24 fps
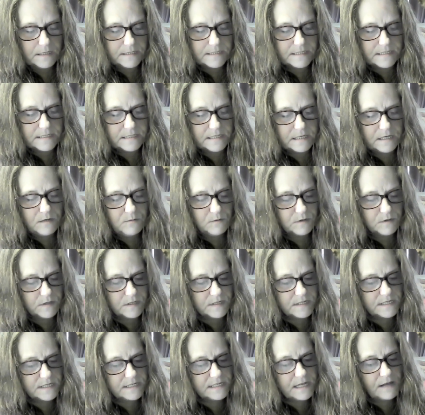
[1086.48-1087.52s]
Let's see
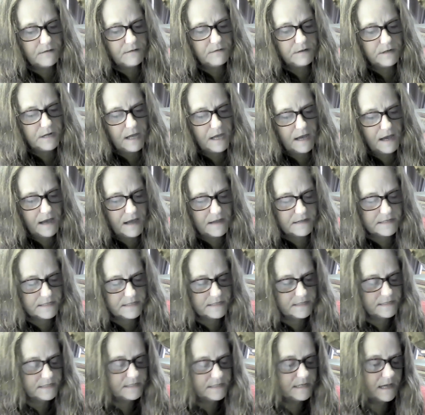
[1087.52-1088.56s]
what the seven
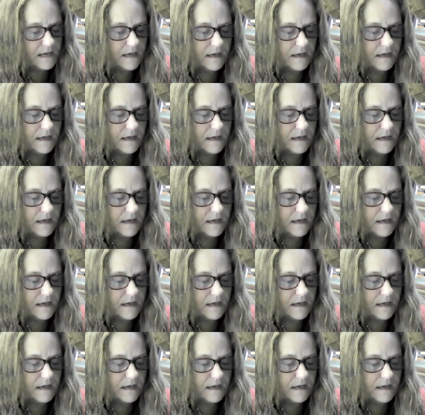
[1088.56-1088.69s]
has to